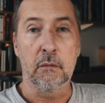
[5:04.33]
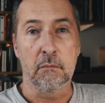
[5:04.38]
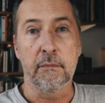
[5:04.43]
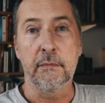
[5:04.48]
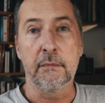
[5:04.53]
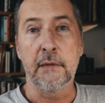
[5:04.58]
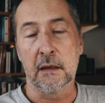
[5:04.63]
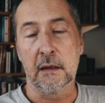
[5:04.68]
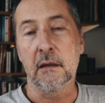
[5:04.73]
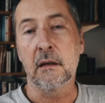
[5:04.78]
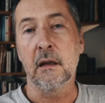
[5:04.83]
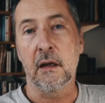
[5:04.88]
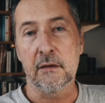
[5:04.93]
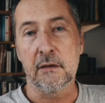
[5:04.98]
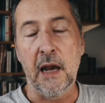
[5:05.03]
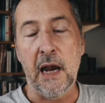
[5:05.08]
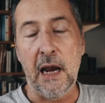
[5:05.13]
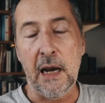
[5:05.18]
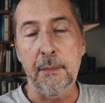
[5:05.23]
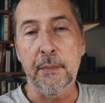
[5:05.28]
that
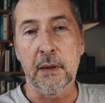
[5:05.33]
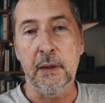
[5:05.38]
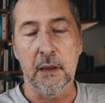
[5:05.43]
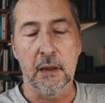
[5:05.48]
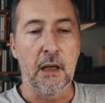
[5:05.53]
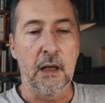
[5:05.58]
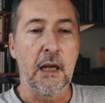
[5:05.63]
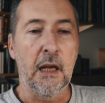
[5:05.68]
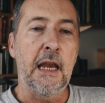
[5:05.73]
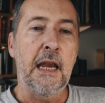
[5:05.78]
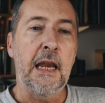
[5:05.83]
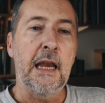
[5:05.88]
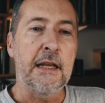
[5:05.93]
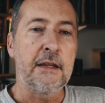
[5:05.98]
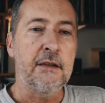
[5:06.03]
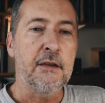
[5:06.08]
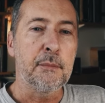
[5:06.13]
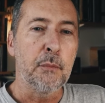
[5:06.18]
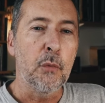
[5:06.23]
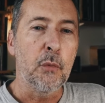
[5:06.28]
does happen.
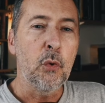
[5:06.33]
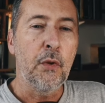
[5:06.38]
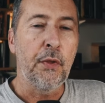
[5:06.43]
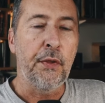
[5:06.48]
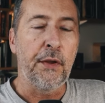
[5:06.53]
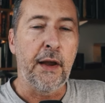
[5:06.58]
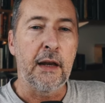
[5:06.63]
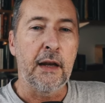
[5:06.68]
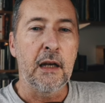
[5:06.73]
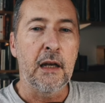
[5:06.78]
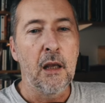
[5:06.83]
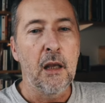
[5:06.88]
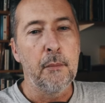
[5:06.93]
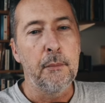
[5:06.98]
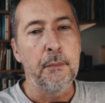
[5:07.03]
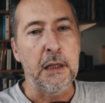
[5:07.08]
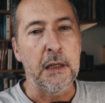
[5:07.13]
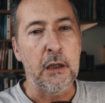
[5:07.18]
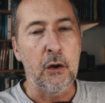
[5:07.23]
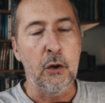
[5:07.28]
It's more that
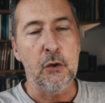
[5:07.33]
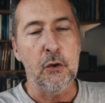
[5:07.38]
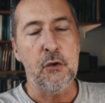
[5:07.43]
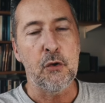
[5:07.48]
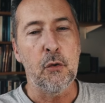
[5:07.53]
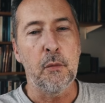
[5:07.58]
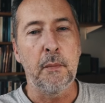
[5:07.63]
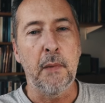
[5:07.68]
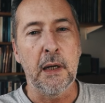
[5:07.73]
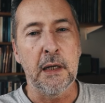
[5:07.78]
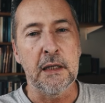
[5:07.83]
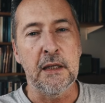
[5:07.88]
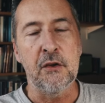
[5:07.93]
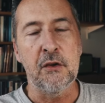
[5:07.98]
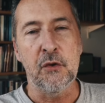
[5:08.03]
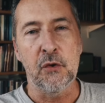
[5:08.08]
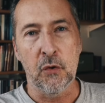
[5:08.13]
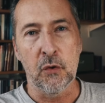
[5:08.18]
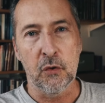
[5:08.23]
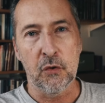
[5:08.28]
because your mind is
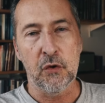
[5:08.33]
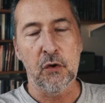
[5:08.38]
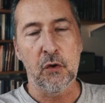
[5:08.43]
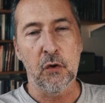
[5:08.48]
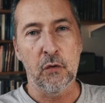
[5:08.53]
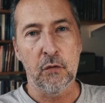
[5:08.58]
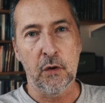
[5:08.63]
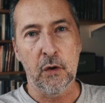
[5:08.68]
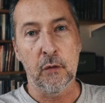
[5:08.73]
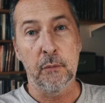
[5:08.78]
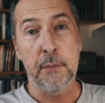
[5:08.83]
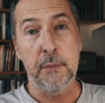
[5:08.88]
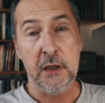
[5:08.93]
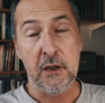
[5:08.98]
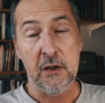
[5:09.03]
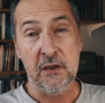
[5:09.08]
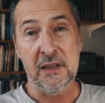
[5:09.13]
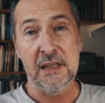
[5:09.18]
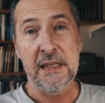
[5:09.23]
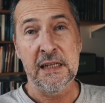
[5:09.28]
not your own,
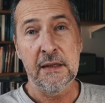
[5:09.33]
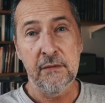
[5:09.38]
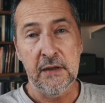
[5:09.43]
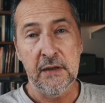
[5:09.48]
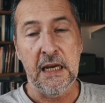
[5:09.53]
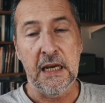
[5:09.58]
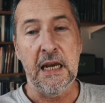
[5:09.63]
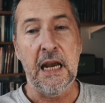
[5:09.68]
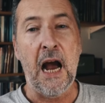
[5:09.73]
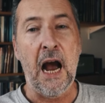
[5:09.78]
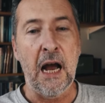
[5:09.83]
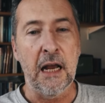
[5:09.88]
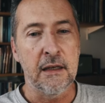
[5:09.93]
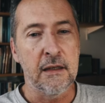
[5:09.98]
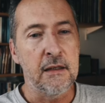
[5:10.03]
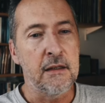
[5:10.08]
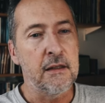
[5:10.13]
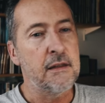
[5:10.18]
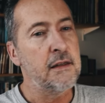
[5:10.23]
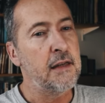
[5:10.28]
because living
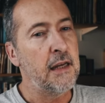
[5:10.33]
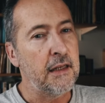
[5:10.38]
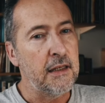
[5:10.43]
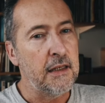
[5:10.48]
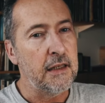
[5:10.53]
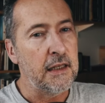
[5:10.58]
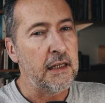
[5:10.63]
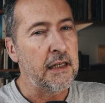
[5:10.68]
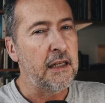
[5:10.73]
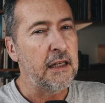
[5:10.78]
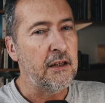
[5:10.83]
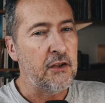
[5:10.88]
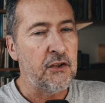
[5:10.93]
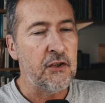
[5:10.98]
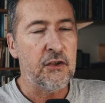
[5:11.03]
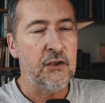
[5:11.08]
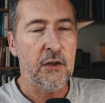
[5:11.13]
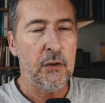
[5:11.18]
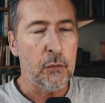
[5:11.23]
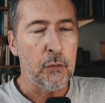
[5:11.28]
under technique is
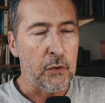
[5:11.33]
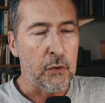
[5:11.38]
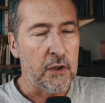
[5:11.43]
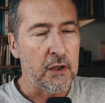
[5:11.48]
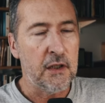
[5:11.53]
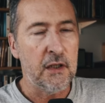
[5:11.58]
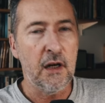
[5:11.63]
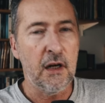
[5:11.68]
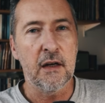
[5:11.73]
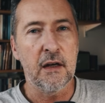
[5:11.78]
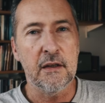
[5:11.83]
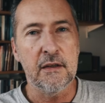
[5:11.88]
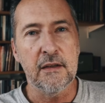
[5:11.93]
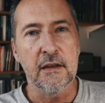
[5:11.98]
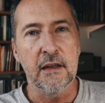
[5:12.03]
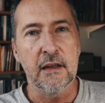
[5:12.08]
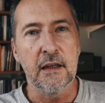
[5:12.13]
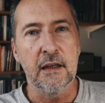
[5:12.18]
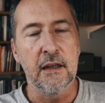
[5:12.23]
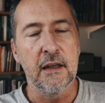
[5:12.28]
so
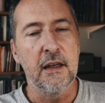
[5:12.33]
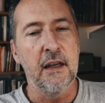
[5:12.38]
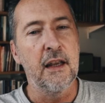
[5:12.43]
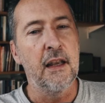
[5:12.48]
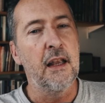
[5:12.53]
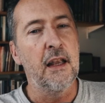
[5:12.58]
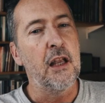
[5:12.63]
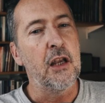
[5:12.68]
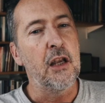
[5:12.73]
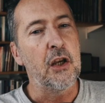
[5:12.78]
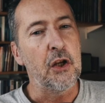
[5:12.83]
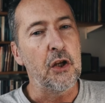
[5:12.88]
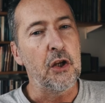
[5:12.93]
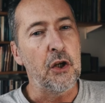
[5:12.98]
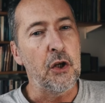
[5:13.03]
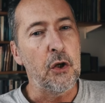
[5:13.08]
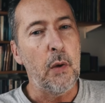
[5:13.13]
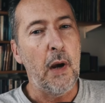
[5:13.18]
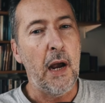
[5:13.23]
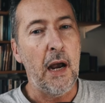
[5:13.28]
ghastly,
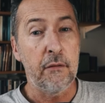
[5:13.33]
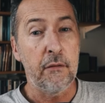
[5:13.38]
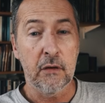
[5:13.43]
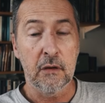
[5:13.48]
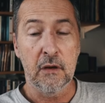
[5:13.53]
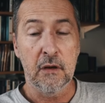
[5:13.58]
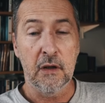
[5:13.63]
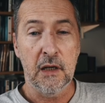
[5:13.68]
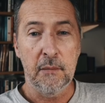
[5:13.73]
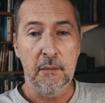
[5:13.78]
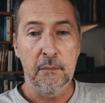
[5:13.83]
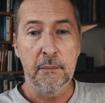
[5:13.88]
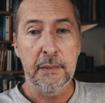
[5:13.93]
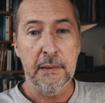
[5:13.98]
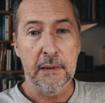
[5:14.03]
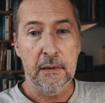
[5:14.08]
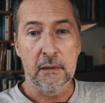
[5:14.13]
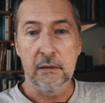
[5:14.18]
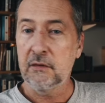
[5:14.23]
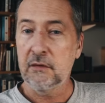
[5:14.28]
you have an
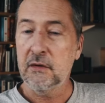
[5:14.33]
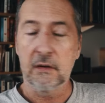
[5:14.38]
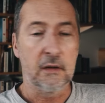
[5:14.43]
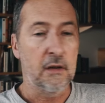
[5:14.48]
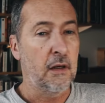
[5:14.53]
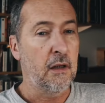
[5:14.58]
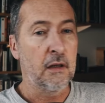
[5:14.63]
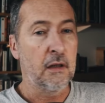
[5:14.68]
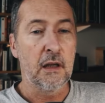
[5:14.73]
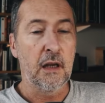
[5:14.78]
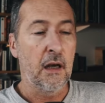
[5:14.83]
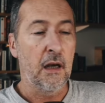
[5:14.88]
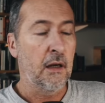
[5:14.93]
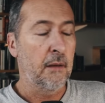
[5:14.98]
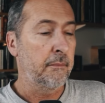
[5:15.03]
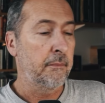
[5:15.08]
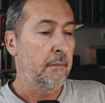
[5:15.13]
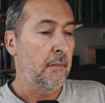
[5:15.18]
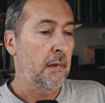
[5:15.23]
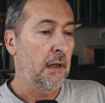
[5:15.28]
inbuilt
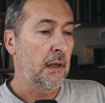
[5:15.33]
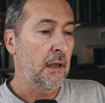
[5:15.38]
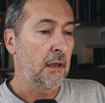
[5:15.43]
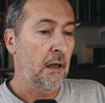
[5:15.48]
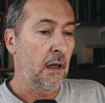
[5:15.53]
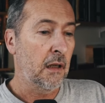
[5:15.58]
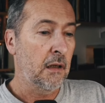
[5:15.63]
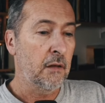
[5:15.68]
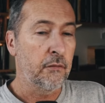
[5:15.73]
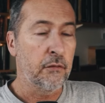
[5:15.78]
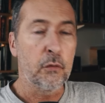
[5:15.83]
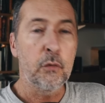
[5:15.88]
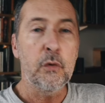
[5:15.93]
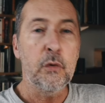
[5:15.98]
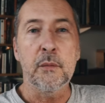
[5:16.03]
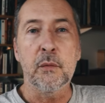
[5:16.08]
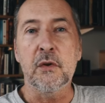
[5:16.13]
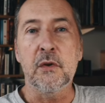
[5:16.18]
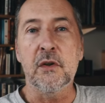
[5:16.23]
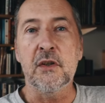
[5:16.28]
an
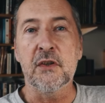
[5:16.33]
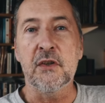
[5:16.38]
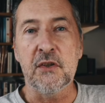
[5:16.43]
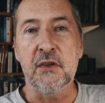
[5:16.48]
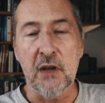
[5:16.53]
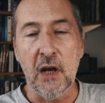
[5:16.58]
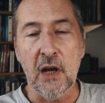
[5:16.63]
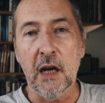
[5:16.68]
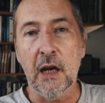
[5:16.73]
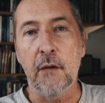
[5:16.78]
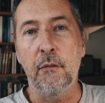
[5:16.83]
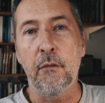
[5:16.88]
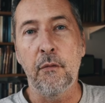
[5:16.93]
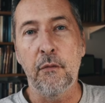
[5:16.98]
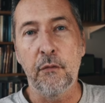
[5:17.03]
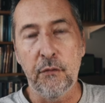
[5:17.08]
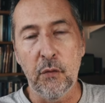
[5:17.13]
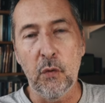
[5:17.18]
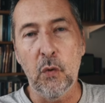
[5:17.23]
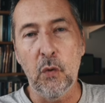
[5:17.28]
unavoidable desire
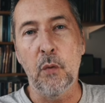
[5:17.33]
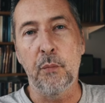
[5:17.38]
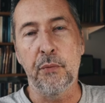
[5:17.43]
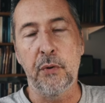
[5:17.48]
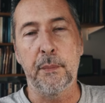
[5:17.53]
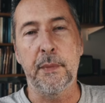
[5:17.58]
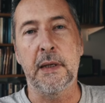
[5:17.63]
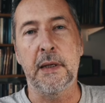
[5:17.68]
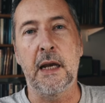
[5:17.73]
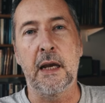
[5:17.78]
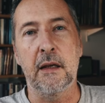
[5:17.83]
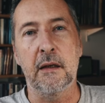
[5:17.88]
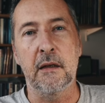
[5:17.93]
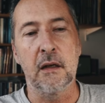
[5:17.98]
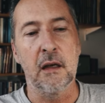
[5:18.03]
for propaganda,